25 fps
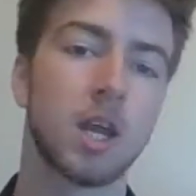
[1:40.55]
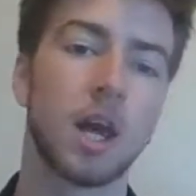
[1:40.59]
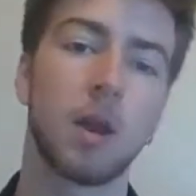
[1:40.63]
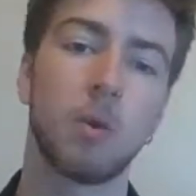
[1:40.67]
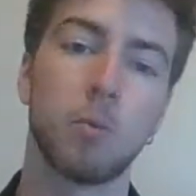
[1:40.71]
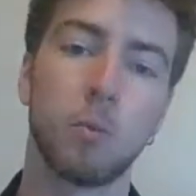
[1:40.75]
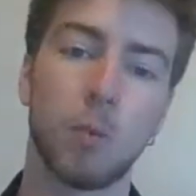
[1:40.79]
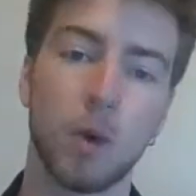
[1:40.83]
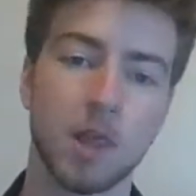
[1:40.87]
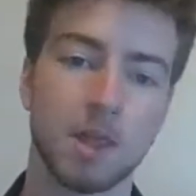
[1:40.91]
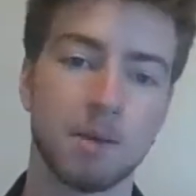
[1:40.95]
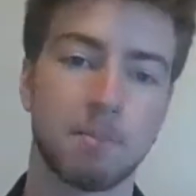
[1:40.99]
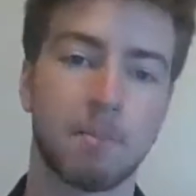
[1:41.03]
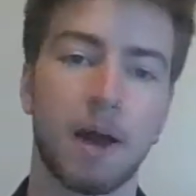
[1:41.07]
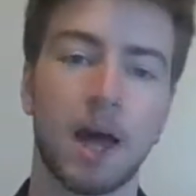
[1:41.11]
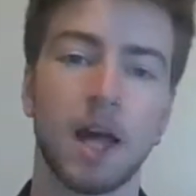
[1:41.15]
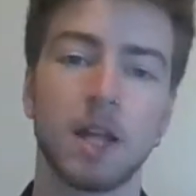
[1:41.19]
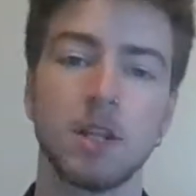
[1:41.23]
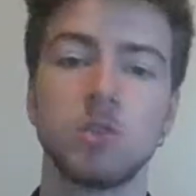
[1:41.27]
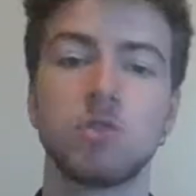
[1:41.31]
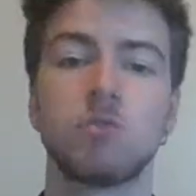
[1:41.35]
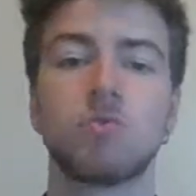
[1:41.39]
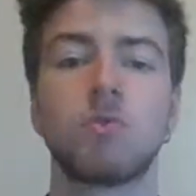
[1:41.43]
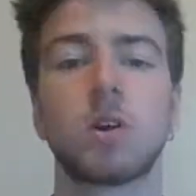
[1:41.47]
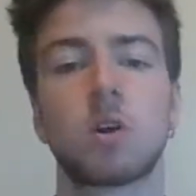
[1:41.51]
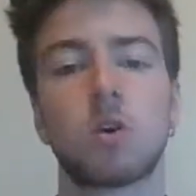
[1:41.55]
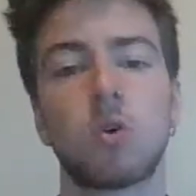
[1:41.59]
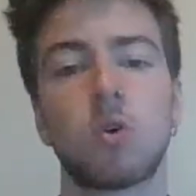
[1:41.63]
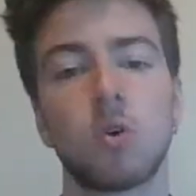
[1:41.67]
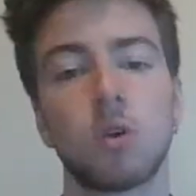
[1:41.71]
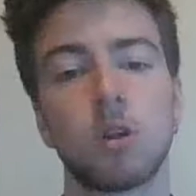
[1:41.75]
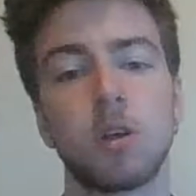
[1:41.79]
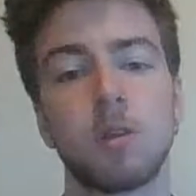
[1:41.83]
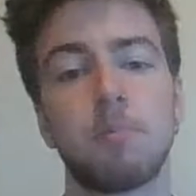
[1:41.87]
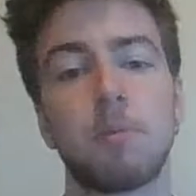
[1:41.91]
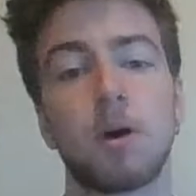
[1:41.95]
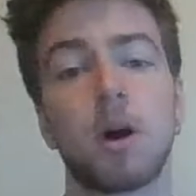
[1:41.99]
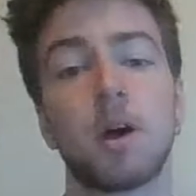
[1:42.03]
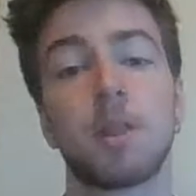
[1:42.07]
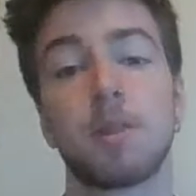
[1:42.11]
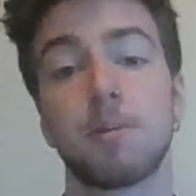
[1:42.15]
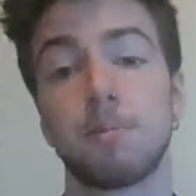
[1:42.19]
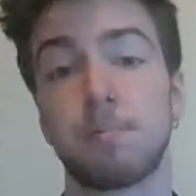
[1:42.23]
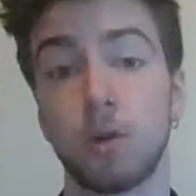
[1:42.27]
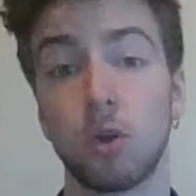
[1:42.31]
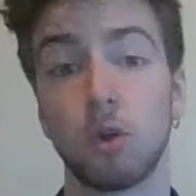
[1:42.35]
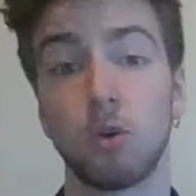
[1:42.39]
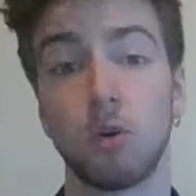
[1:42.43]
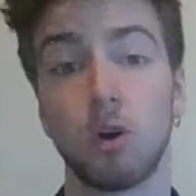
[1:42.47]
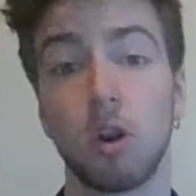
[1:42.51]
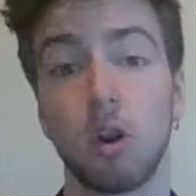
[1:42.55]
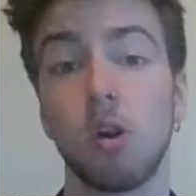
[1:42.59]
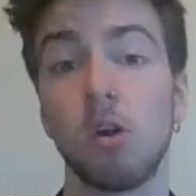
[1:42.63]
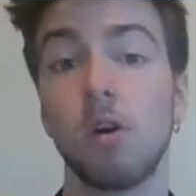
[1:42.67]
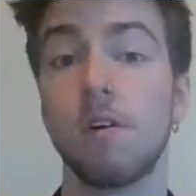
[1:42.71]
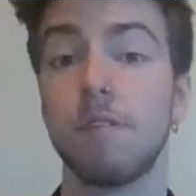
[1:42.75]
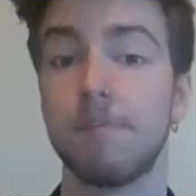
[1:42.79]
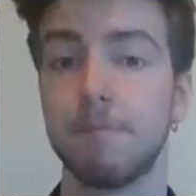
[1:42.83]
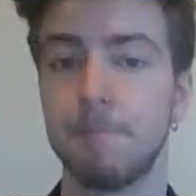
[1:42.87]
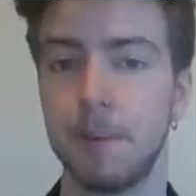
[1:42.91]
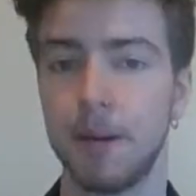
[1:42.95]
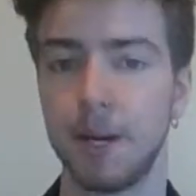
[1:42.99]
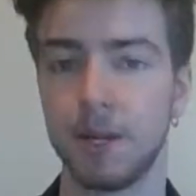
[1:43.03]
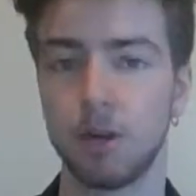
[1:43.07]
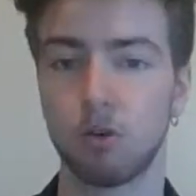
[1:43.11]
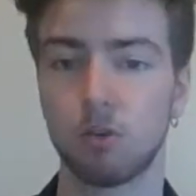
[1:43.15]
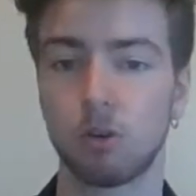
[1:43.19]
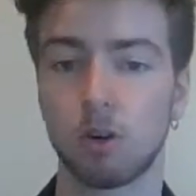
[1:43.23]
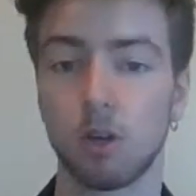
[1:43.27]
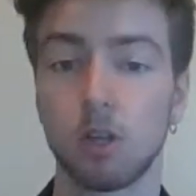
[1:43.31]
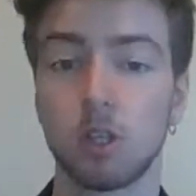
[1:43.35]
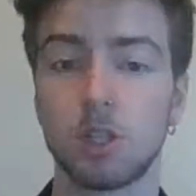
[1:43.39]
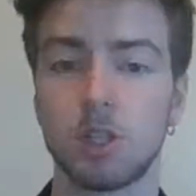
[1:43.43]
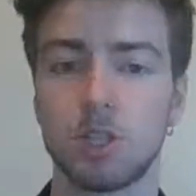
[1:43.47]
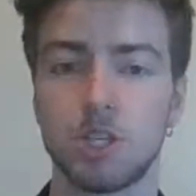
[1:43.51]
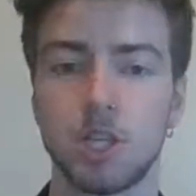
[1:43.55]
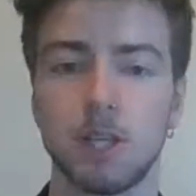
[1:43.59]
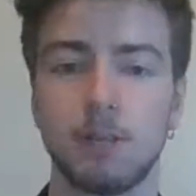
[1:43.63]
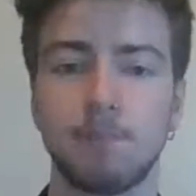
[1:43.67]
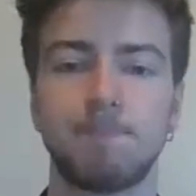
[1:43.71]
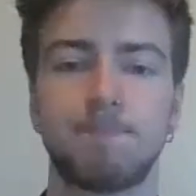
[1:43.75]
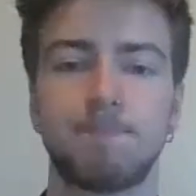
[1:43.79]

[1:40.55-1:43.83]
and weather patterns recorded by the Bureau of Meteorology.